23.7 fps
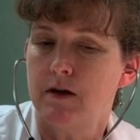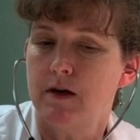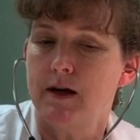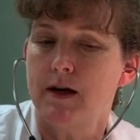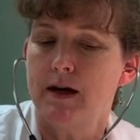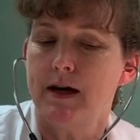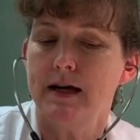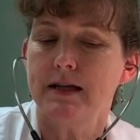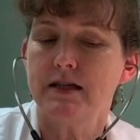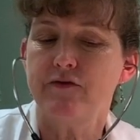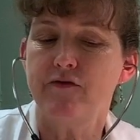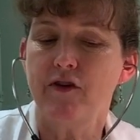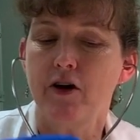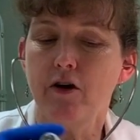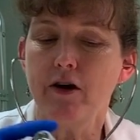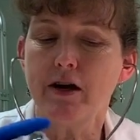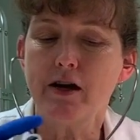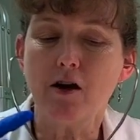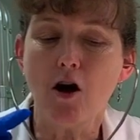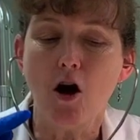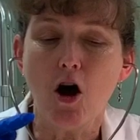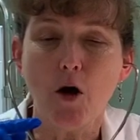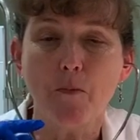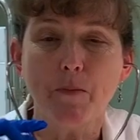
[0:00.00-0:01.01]
It's very
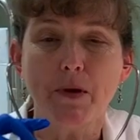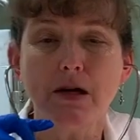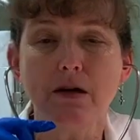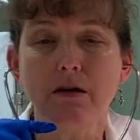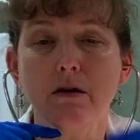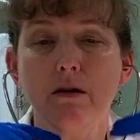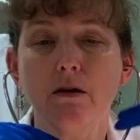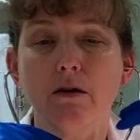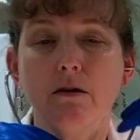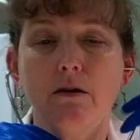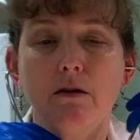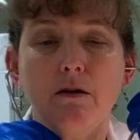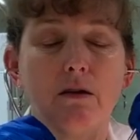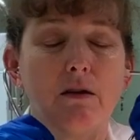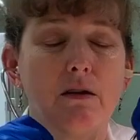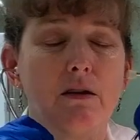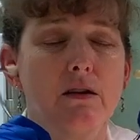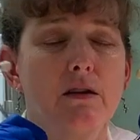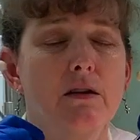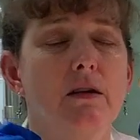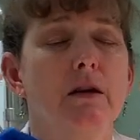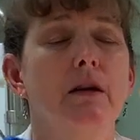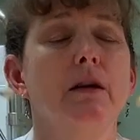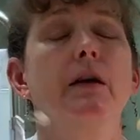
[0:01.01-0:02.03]
common
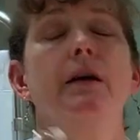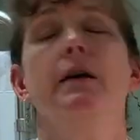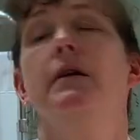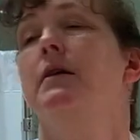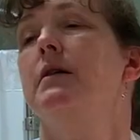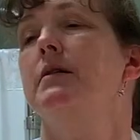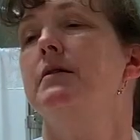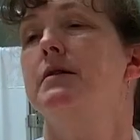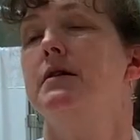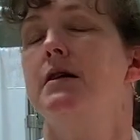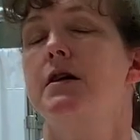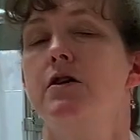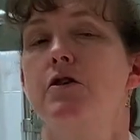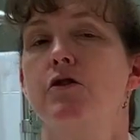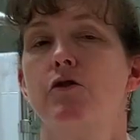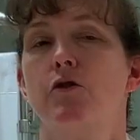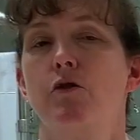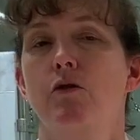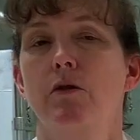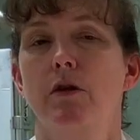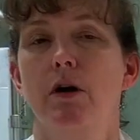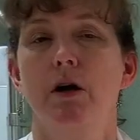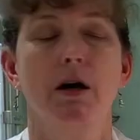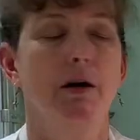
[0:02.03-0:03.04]
to hear
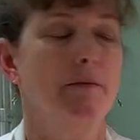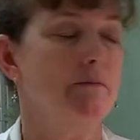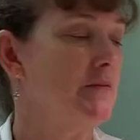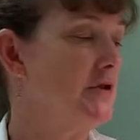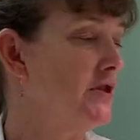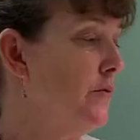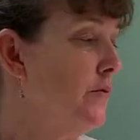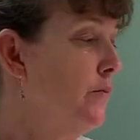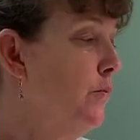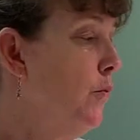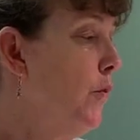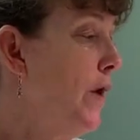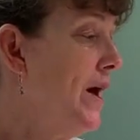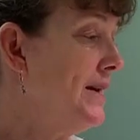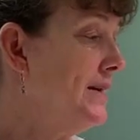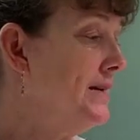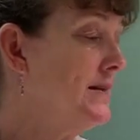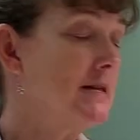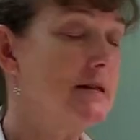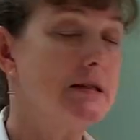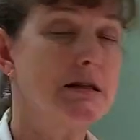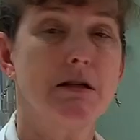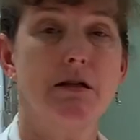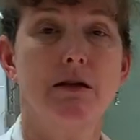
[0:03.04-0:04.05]
some
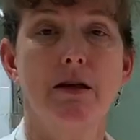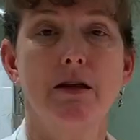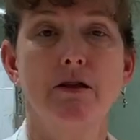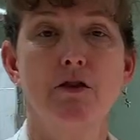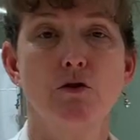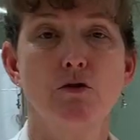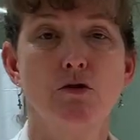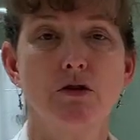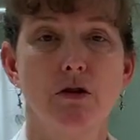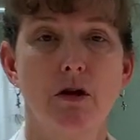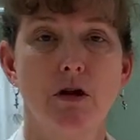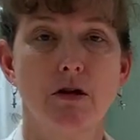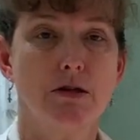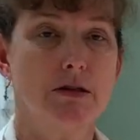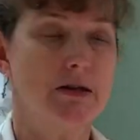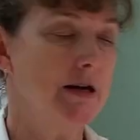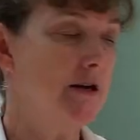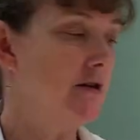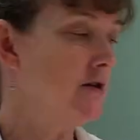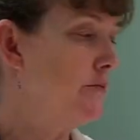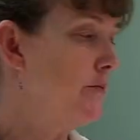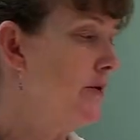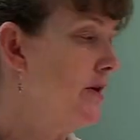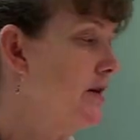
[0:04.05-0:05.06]
wetness in those lung
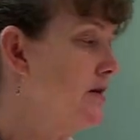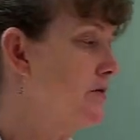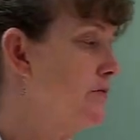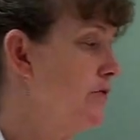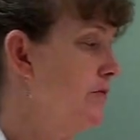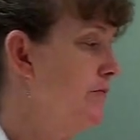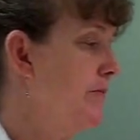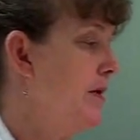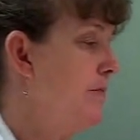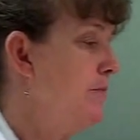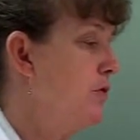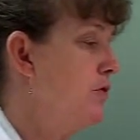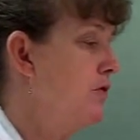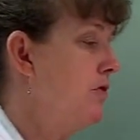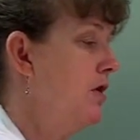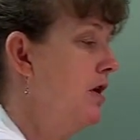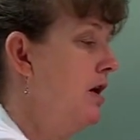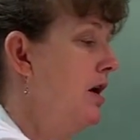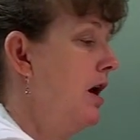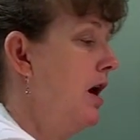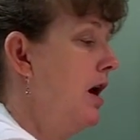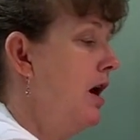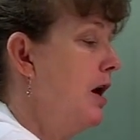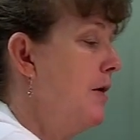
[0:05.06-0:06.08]
sounds because remember,
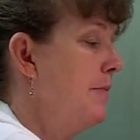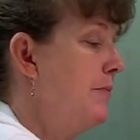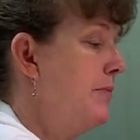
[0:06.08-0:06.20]
up